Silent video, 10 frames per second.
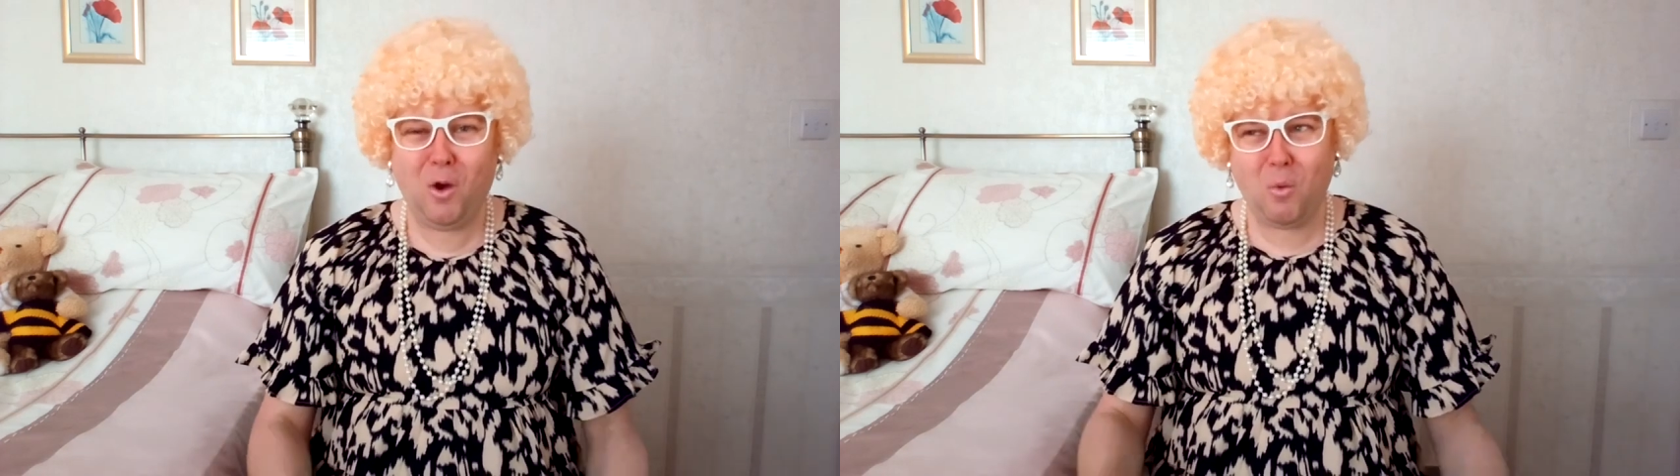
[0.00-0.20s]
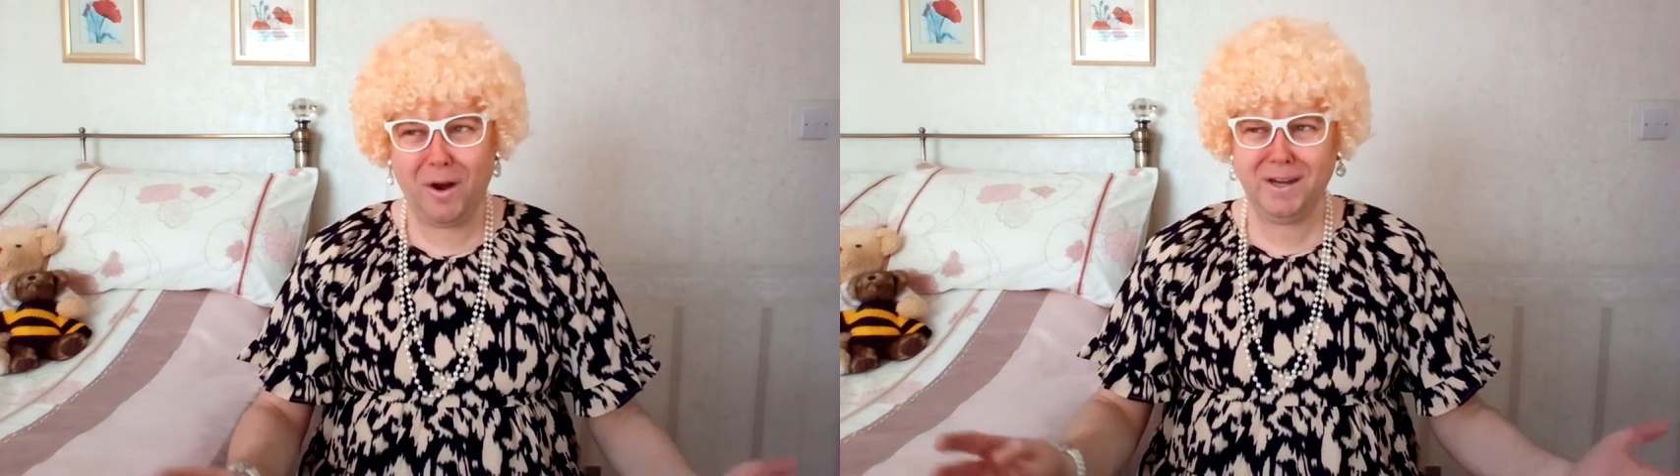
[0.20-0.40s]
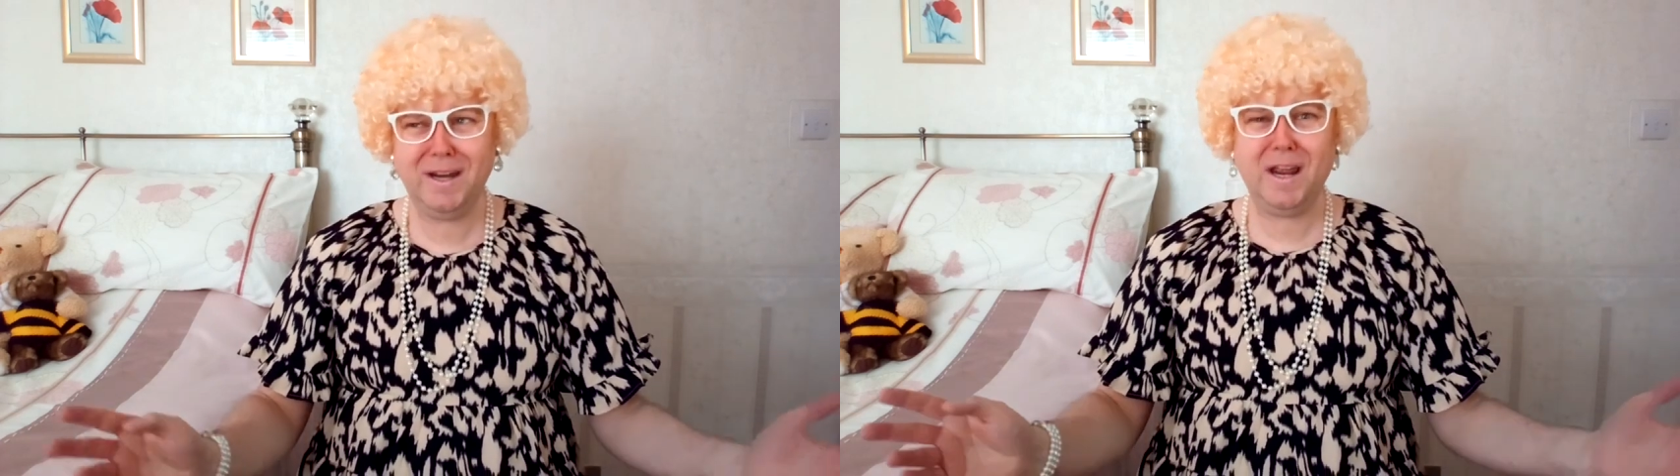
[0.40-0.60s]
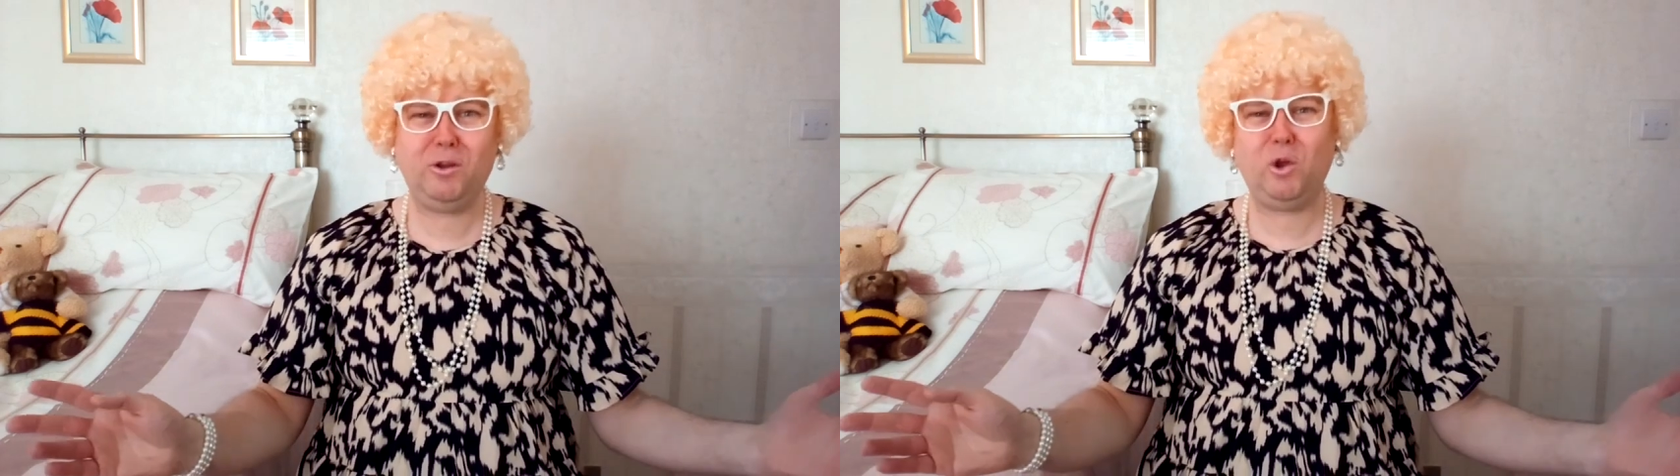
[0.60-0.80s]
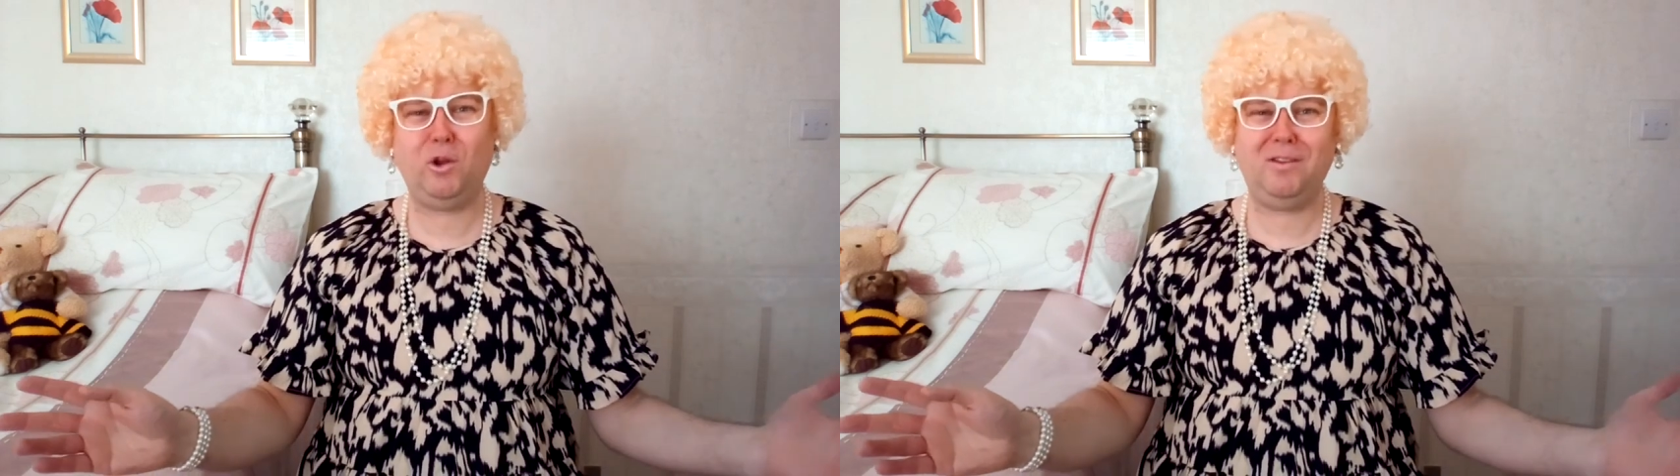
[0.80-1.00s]
What are
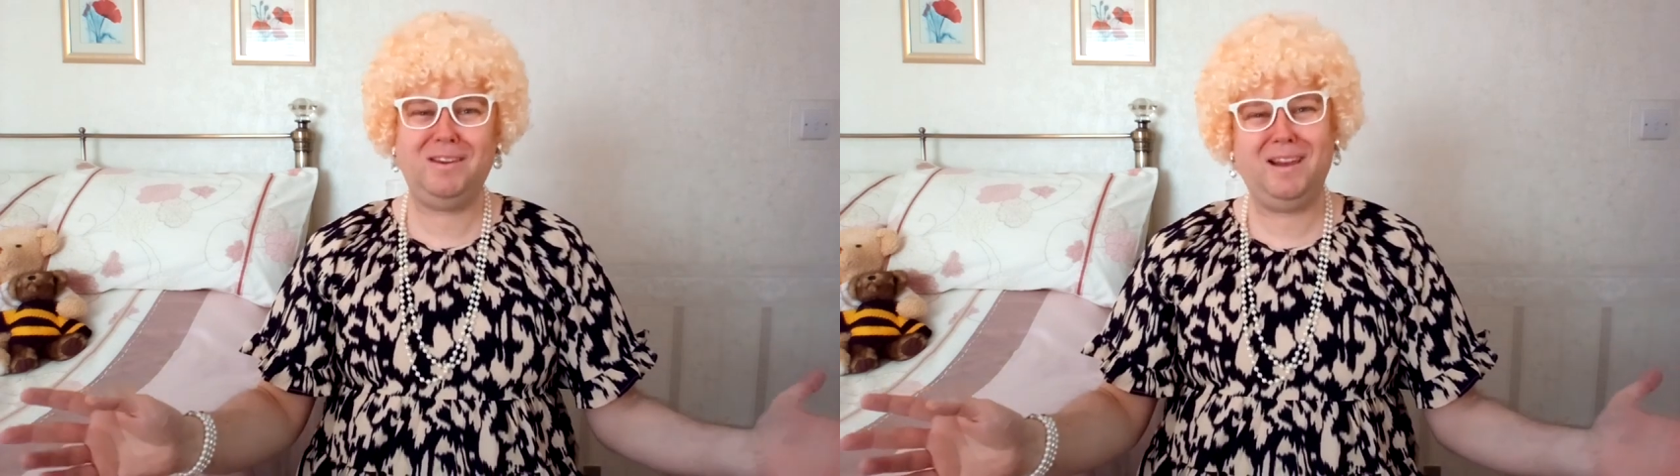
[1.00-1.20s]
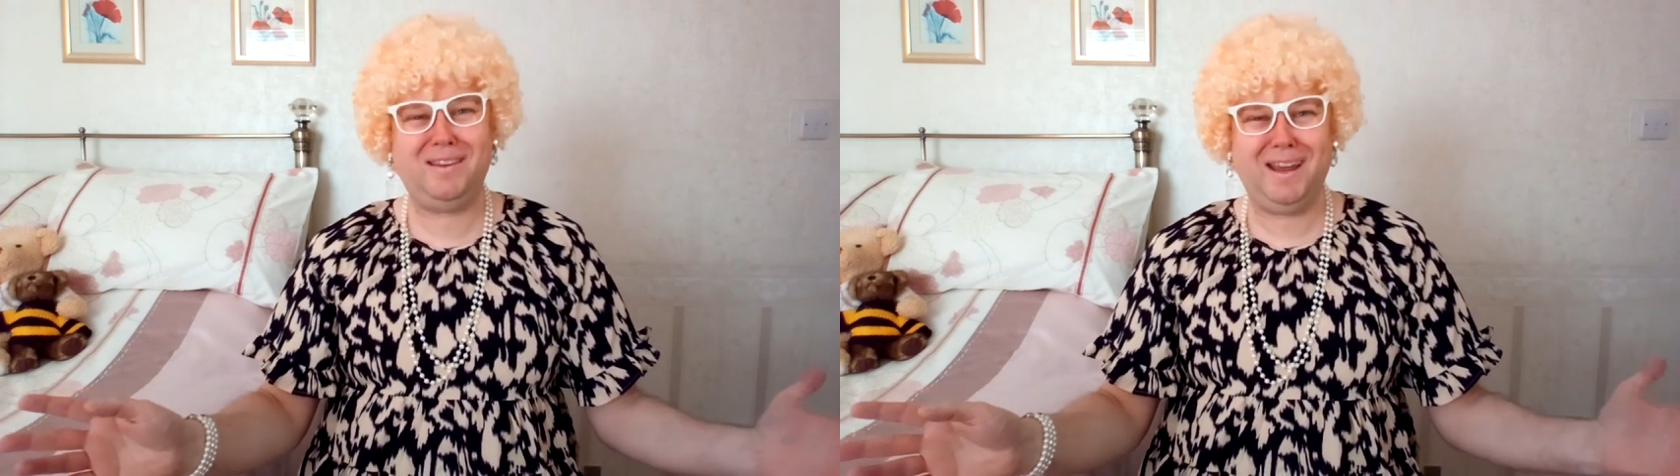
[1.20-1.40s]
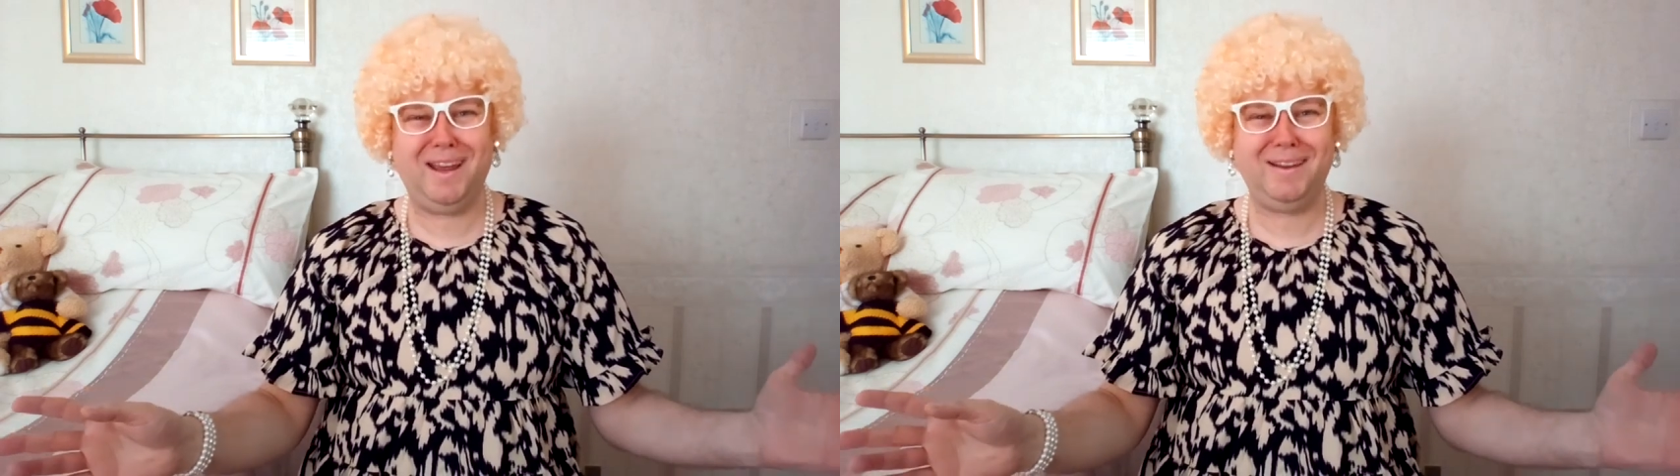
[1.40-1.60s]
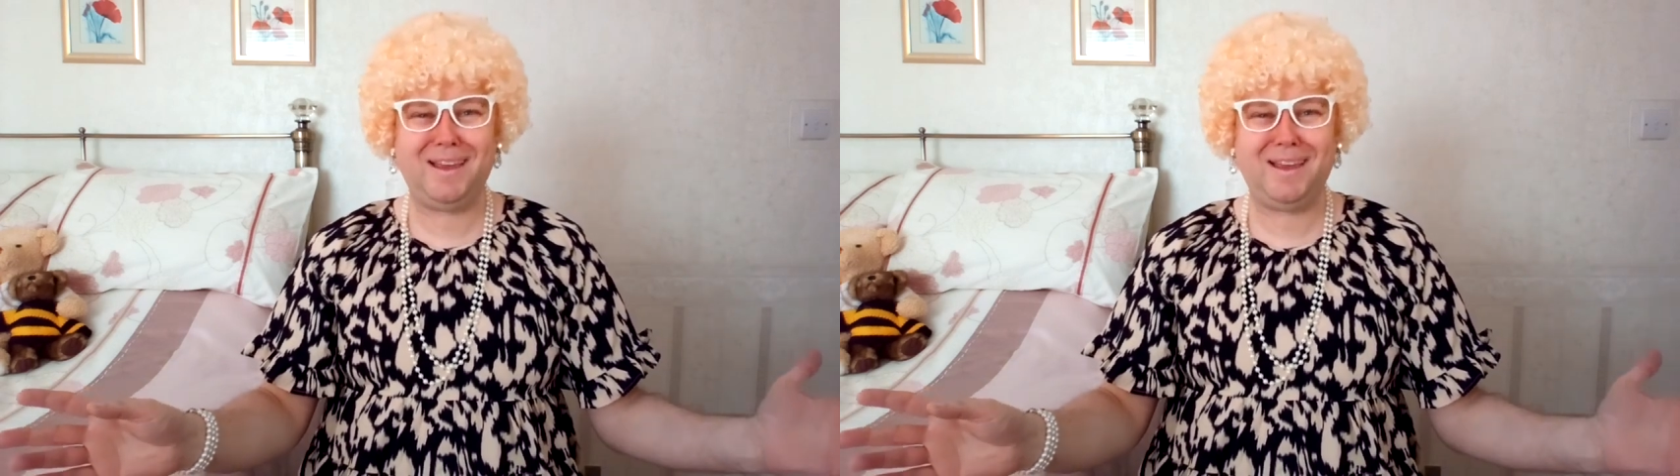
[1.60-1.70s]
you doing today,